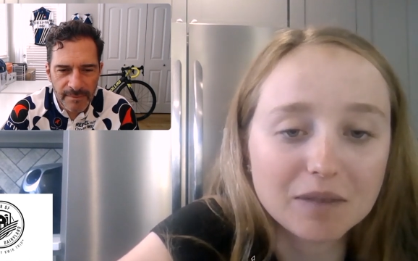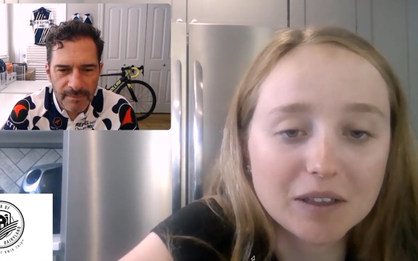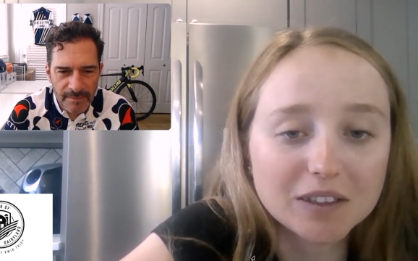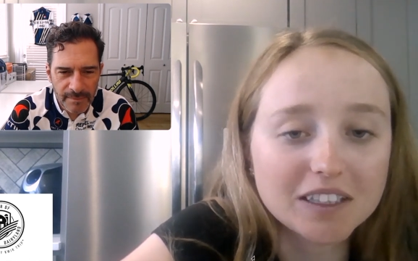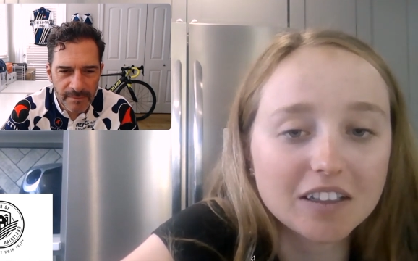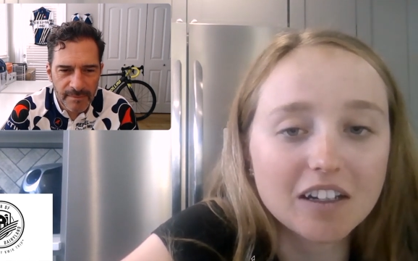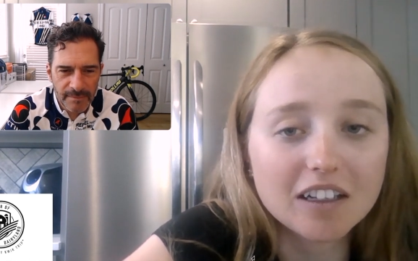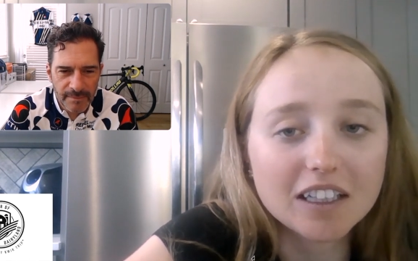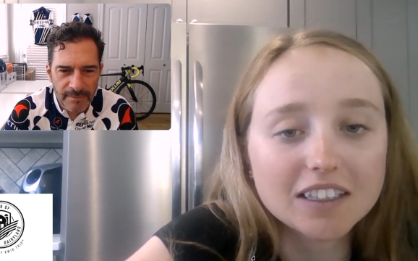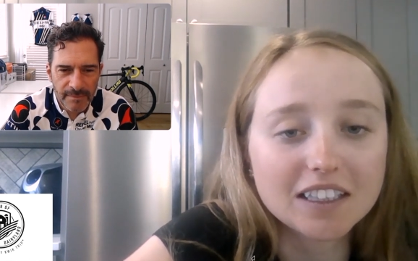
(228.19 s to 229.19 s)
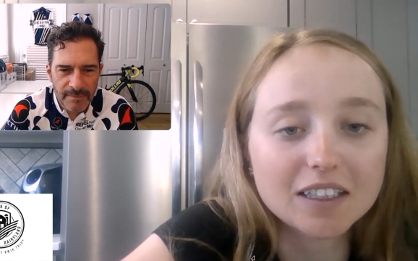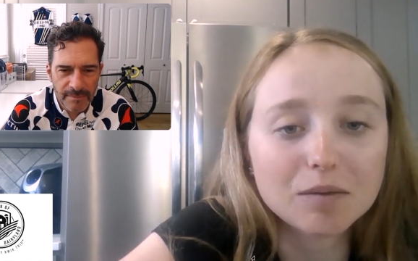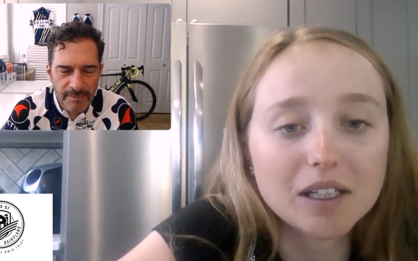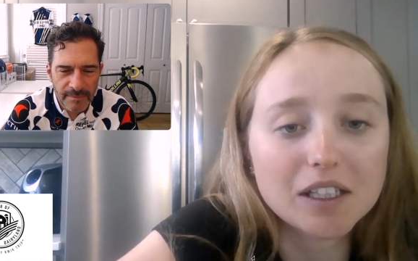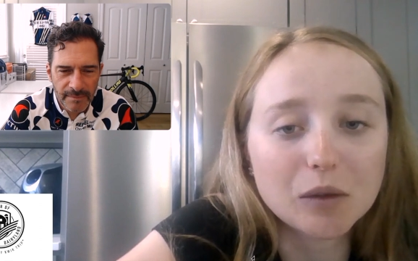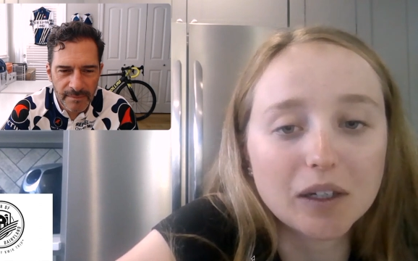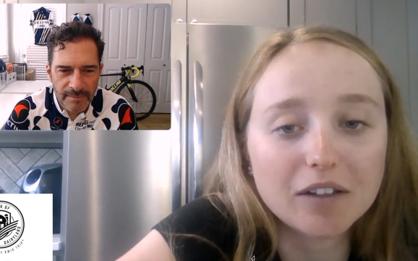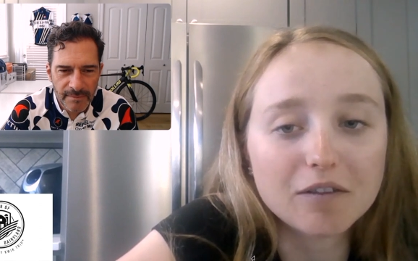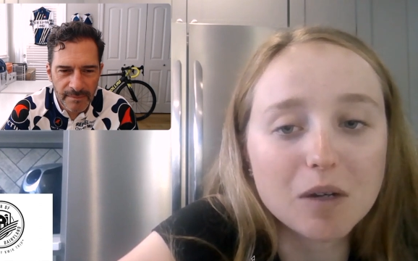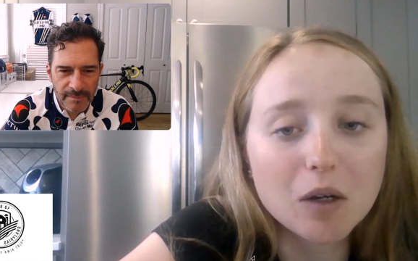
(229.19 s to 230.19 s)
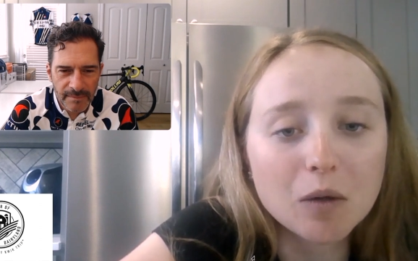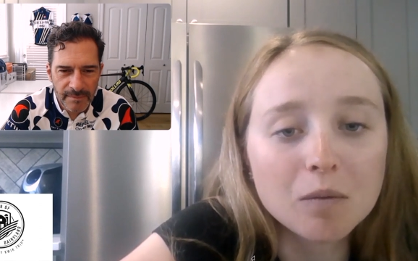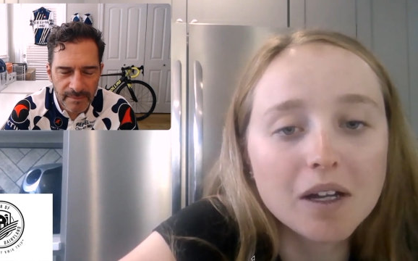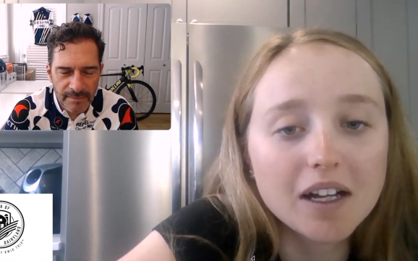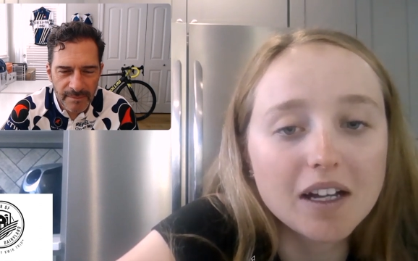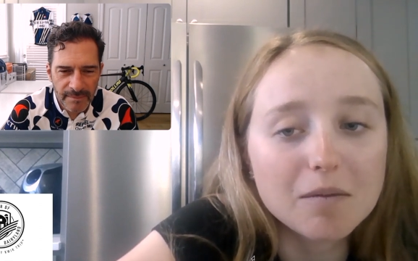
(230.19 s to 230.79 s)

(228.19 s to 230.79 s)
Speaker 1: It was the longest I spent away from home,